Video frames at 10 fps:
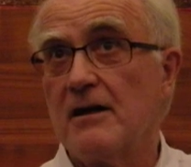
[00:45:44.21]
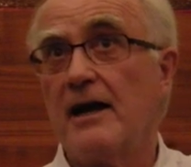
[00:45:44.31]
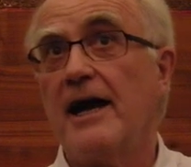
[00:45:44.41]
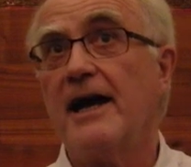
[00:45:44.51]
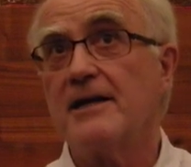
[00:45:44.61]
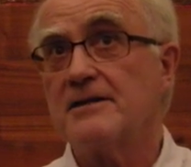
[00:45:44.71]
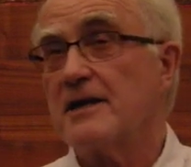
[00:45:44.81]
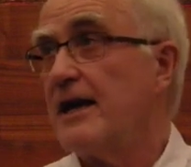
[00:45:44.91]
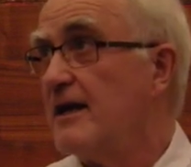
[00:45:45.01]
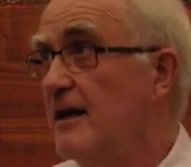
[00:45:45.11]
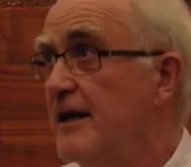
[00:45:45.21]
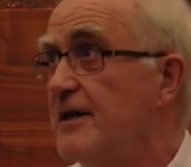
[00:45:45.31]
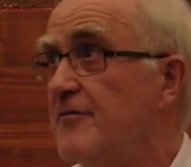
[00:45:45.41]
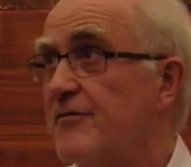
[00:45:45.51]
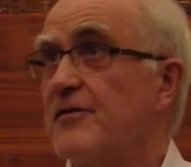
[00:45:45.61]
and a
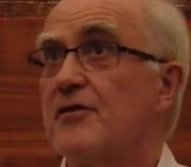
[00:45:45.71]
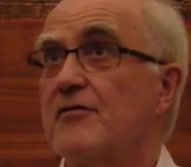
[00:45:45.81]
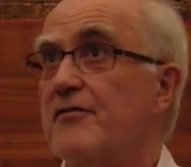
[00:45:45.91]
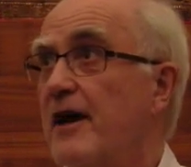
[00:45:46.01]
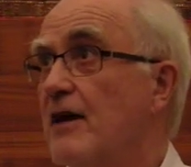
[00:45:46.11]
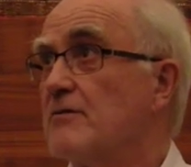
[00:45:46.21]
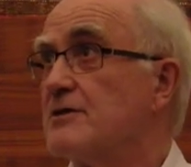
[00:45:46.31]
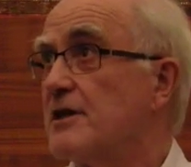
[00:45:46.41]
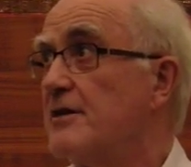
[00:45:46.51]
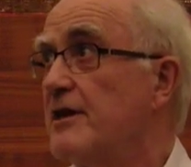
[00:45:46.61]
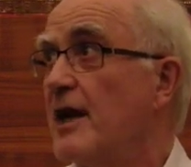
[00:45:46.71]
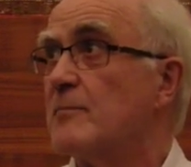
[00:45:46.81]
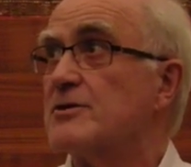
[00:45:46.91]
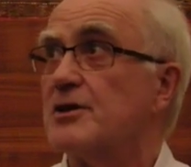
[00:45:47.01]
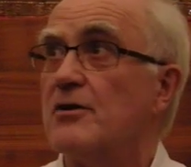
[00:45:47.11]
leaf that are found in the
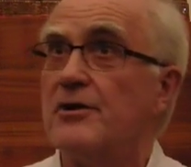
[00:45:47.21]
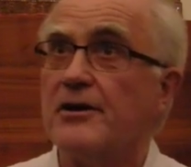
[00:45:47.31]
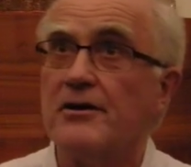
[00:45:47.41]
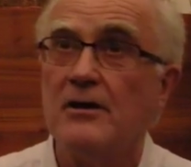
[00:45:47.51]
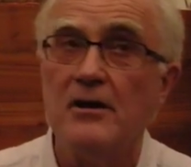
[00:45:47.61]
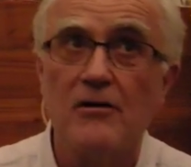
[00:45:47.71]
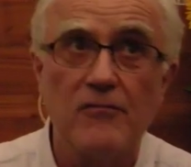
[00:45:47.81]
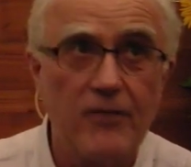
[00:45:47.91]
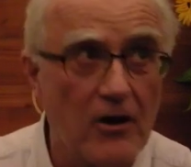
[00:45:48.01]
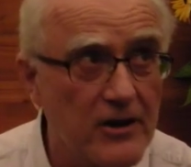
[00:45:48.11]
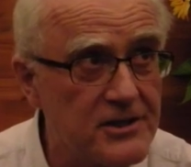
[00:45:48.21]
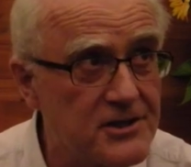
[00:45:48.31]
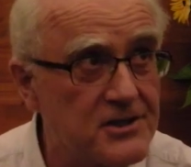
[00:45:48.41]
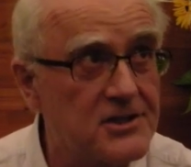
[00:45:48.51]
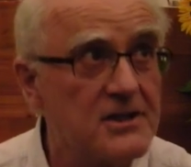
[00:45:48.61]
Amazonian
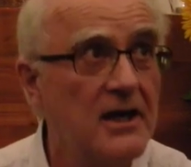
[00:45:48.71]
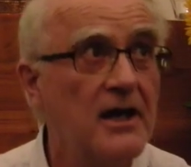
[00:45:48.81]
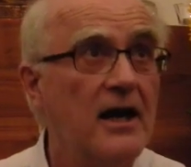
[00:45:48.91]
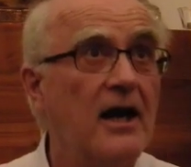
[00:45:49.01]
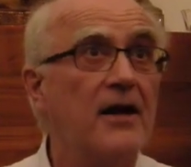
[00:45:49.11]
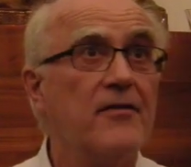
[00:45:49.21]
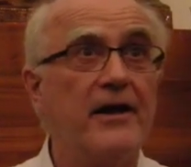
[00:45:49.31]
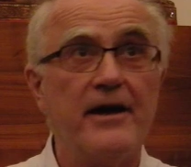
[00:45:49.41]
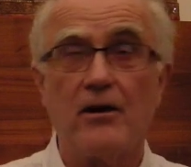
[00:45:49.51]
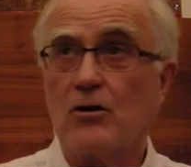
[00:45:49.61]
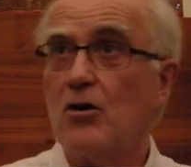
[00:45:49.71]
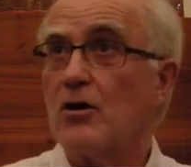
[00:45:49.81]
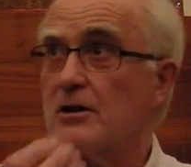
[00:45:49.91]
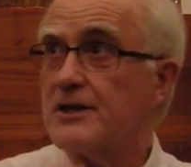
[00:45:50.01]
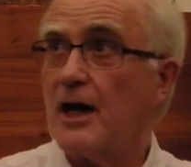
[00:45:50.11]
forests, and they are
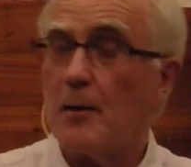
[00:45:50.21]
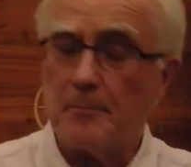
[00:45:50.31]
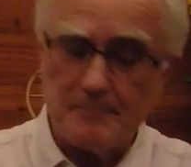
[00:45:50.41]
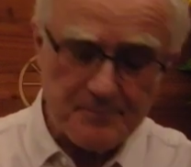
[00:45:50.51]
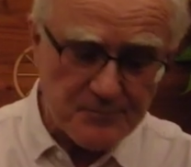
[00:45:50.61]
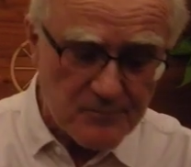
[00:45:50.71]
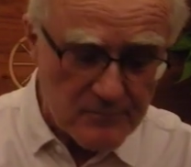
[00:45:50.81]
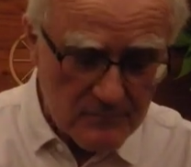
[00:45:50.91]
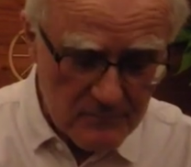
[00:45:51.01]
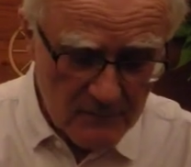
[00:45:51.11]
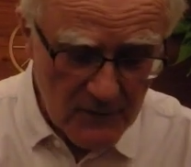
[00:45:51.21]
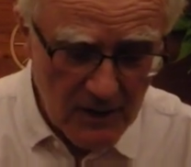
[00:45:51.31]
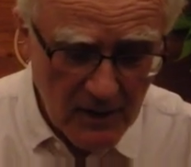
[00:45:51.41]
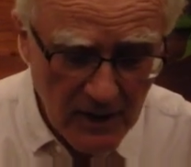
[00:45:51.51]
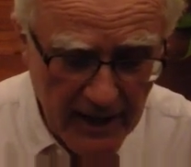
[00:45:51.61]
cooked up,
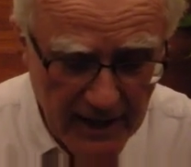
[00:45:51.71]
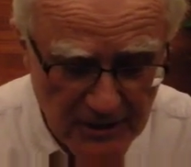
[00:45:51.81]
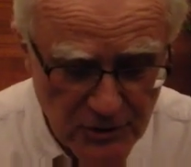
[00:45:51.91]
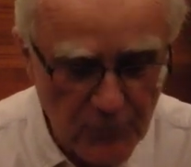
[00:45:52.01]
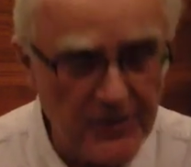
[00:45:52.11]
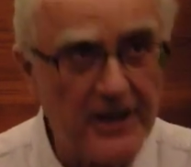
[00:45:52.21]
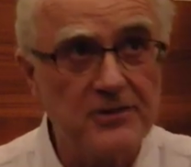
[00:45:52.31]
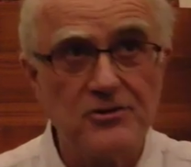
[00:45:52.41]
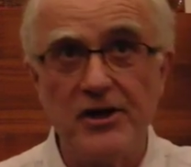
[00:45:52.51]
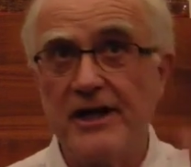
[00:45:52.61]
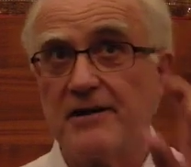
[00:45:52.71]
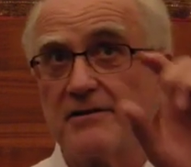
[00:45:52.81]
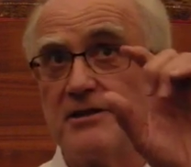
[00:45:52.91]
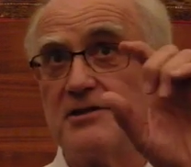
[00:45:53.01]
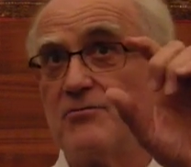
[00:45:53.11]
and you then drink
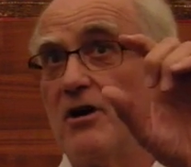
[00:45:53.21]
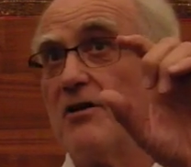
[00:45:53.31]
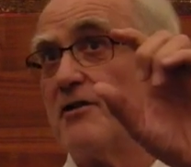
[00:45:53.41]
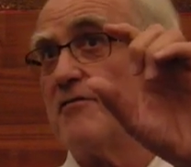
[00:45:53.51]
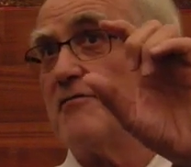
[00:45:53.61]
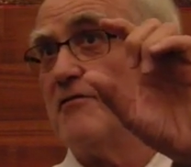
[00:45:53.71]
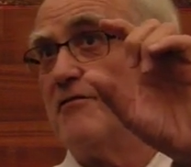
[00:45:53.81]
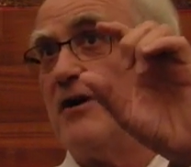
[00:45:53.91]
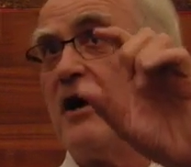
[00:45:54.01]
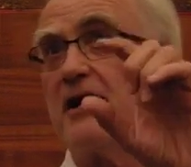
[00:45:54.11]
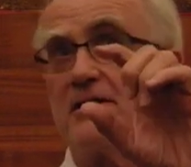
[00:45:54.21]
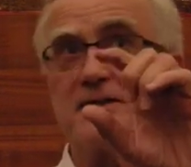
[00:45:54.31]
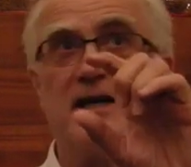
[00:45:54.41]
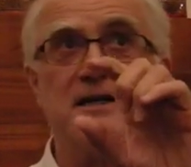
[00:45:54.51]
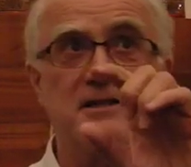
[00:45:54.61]
this rather vile
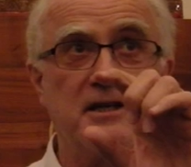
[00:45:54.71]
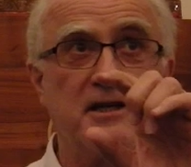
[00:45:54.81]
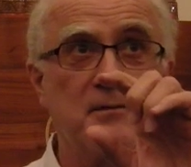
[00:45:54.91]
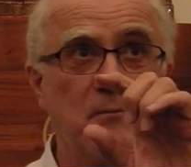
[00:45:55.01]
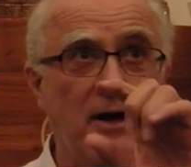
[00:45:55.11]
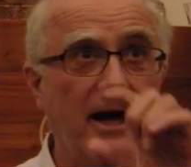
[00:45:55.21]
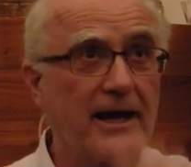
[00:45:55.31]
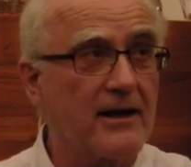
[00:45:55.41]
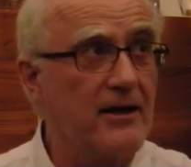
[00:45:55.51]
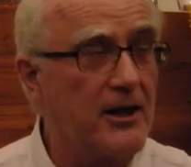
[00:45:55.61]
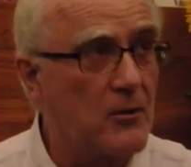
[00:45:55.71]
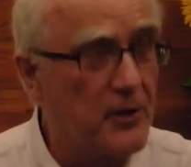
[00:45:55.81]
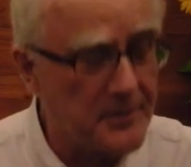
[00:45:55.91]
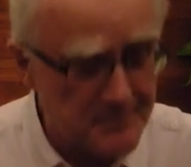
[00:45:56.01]
tasting black liquid